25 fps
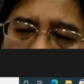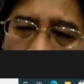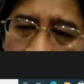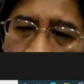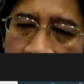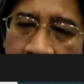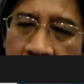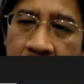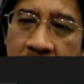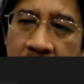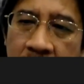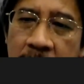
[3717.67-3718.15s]
the
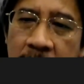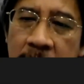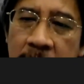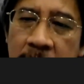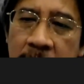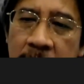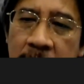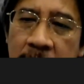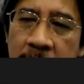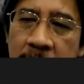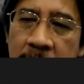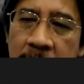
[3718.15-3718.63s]
Viva,
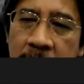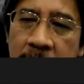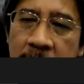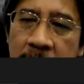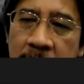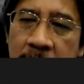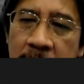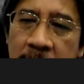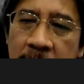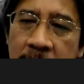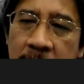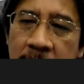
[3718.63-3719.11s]
yeah.
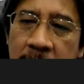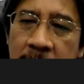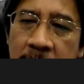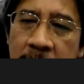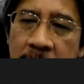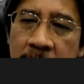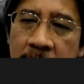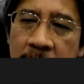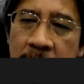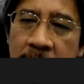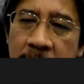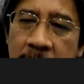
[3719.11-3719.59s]

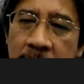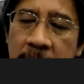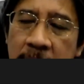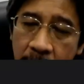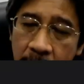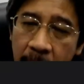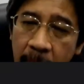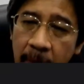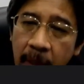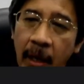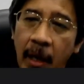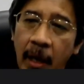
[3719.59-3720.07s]

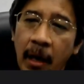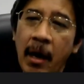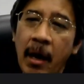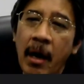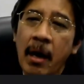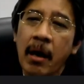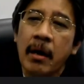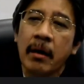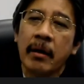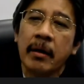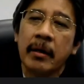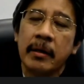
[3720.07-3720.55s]

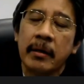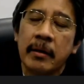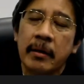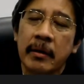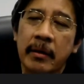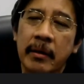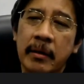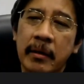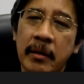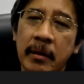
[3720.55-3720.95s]
Literature review.